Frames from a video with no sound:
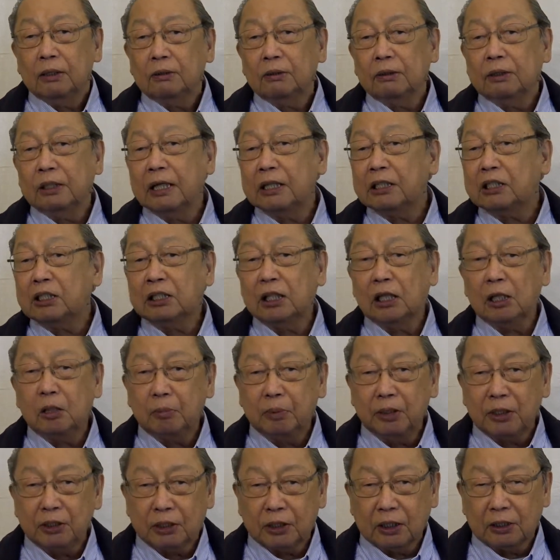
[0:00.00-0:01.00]
There
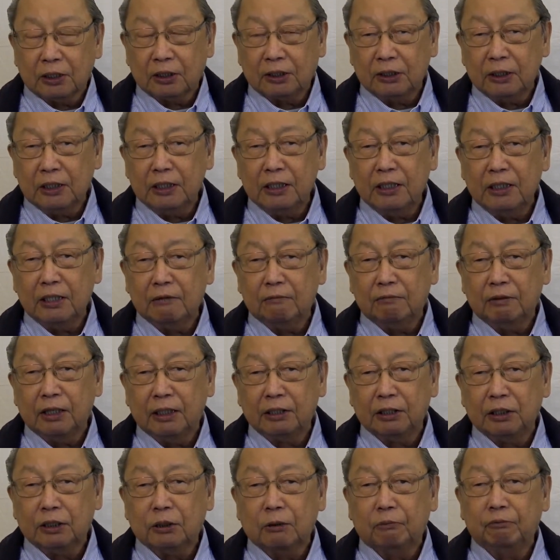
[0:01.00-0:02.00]
shall be succeeding
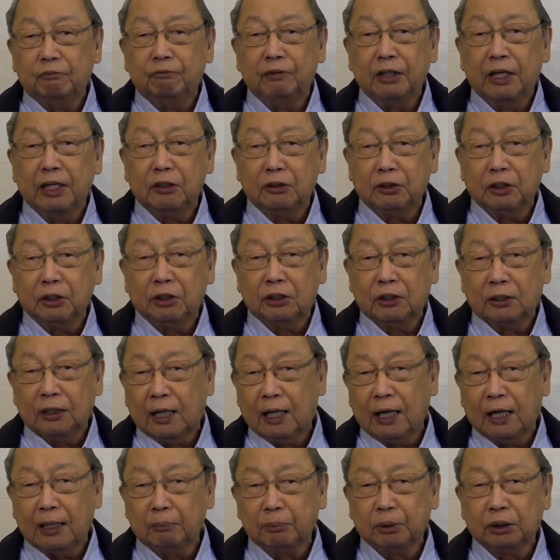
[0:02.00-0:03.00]
events of various
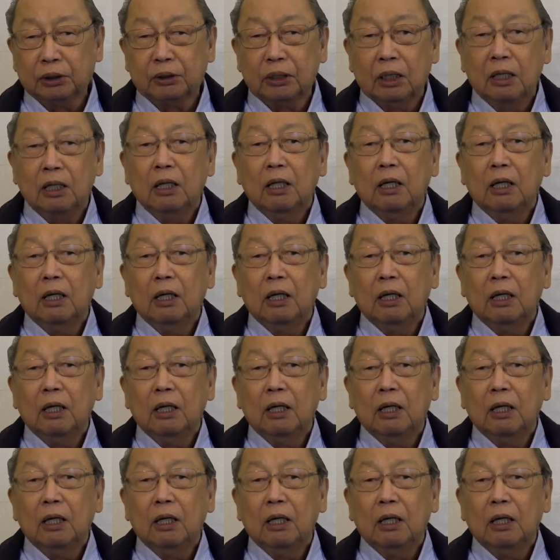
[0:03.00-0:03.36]
types,